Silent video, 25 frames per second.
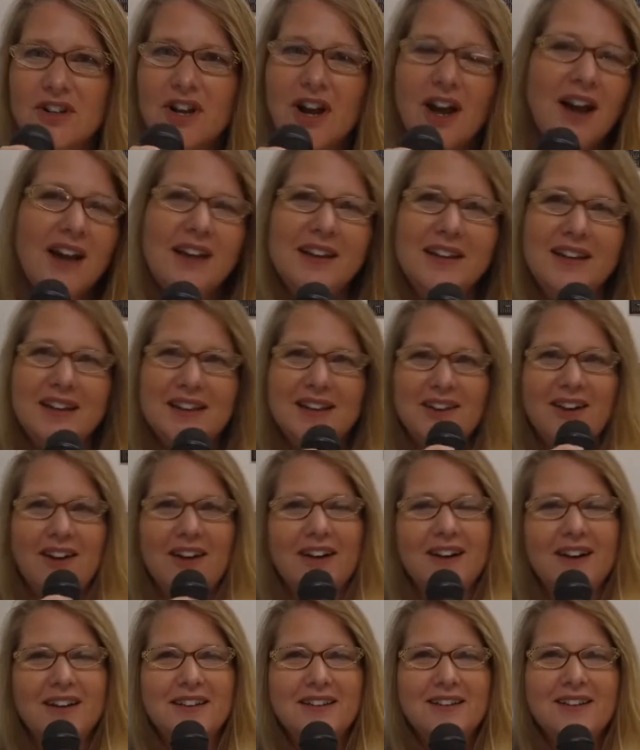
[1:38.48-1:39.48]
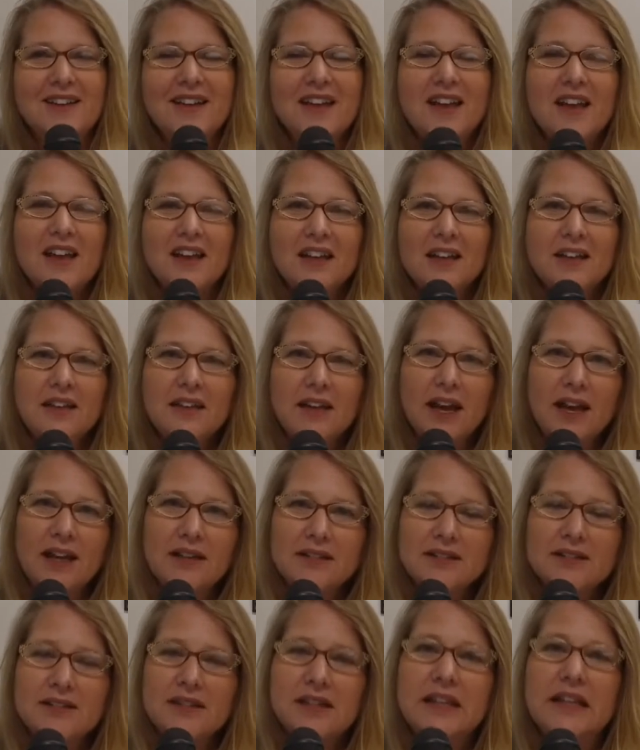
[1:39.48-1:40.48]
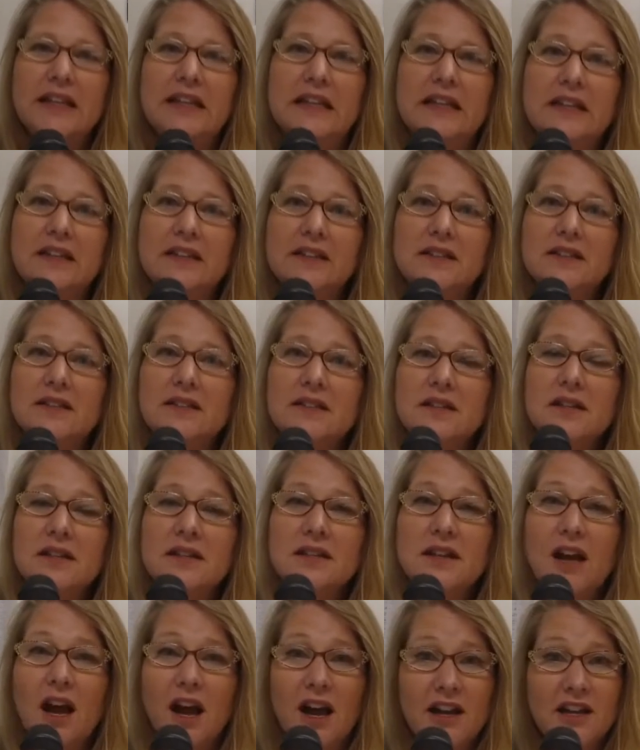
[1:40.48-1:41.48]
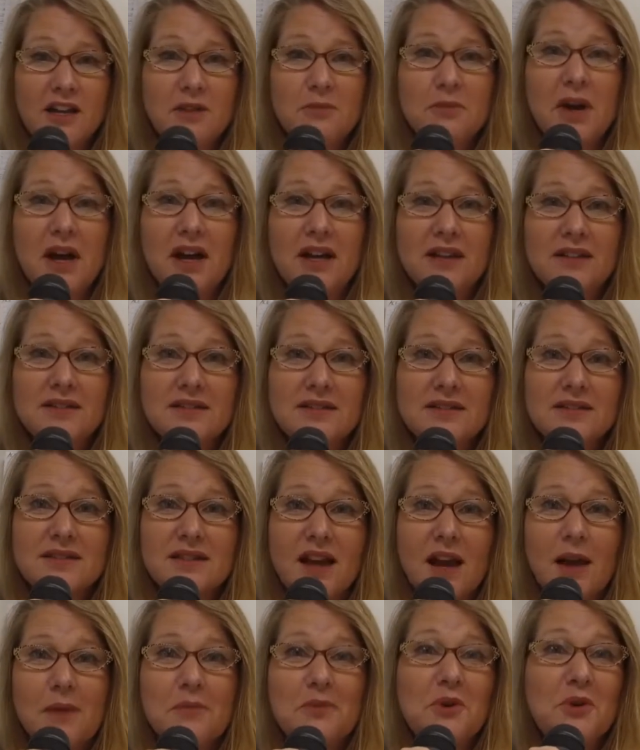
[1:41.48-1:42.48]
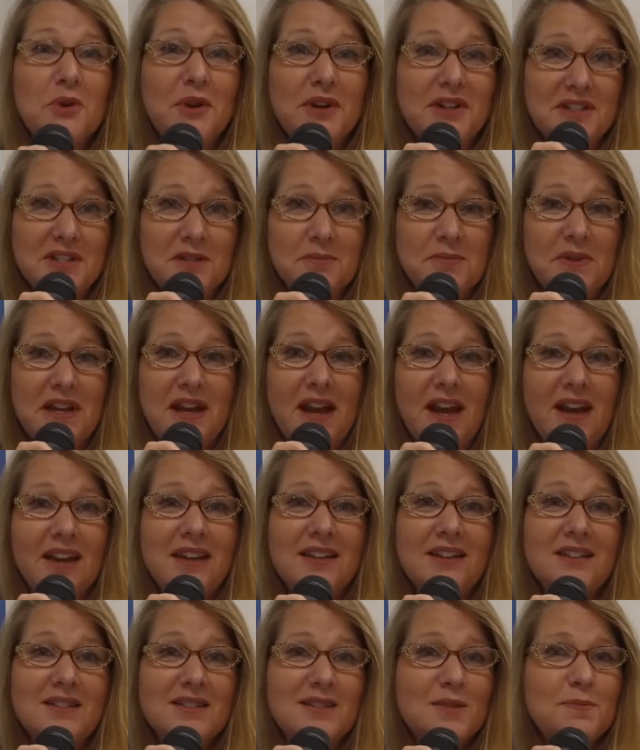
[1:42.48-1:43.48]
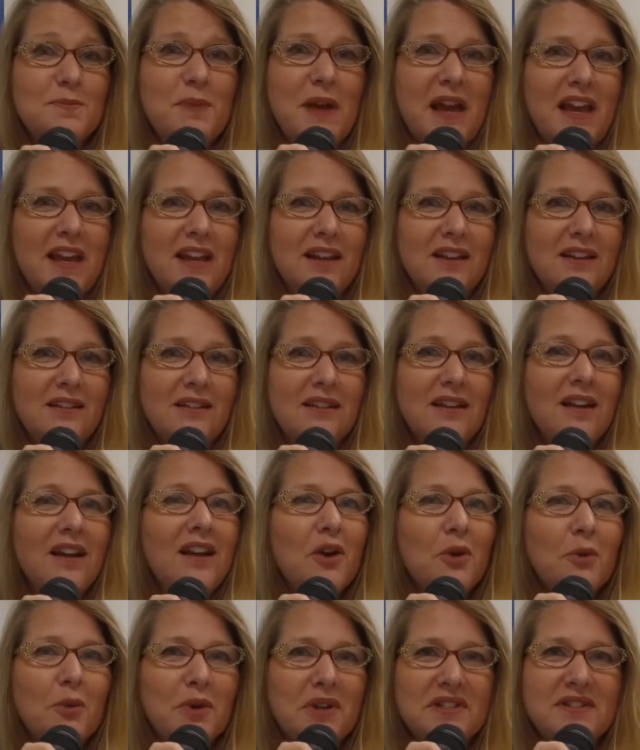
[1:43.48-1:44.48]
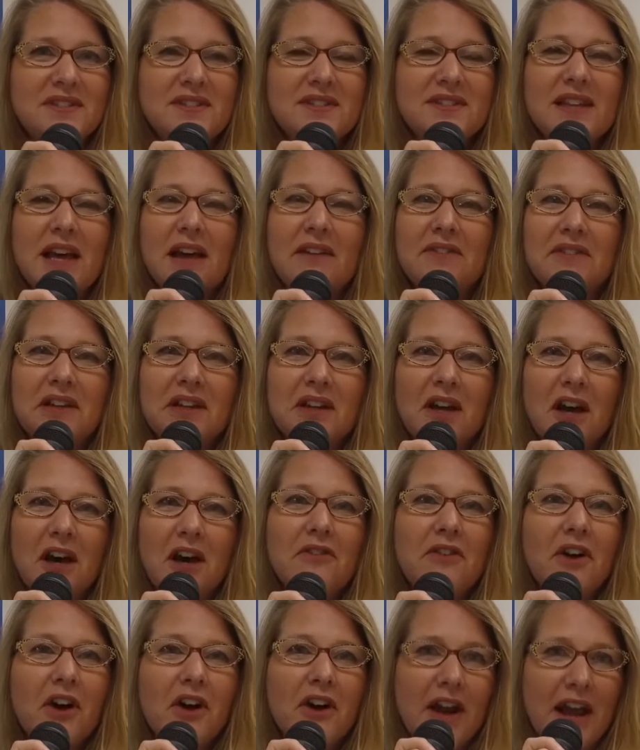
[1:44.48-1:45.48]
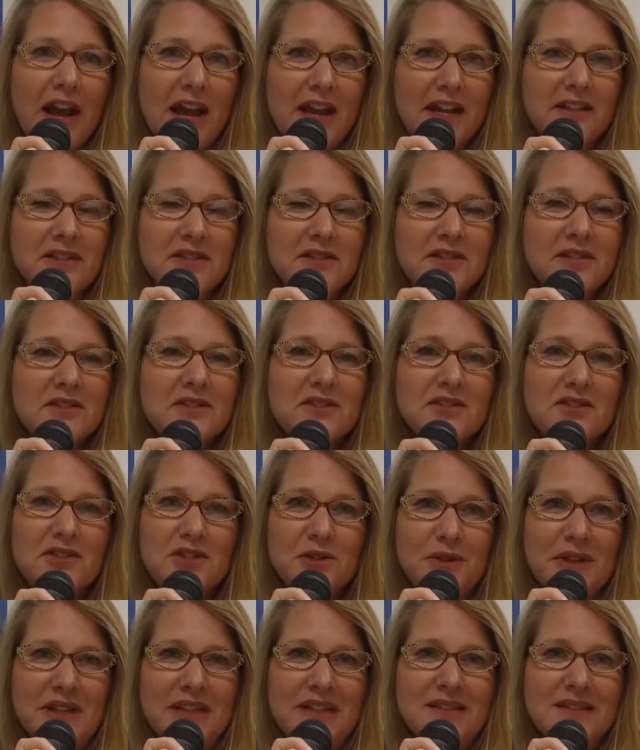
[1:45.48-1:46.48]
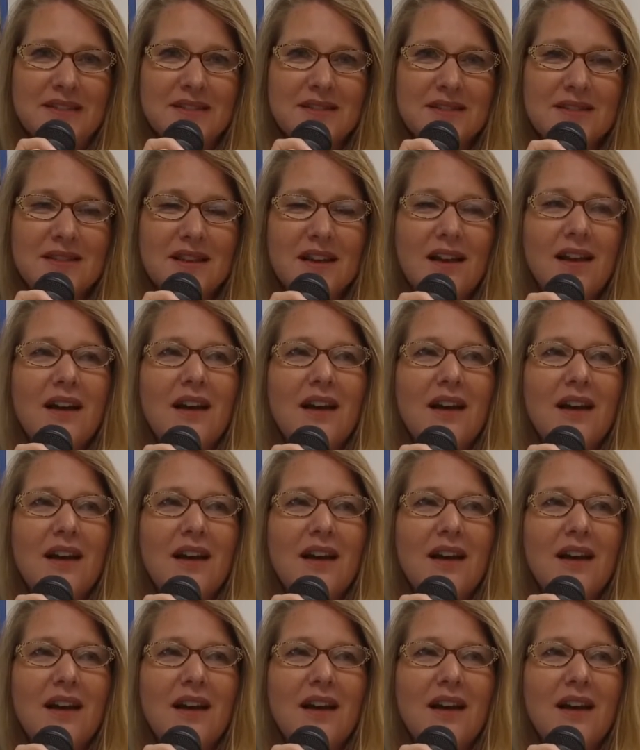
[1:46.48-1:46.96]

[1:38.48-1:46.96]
Hi, Nikon. Yes, in 9 months, I'm going to be heading to Spain with seven of our ACE students.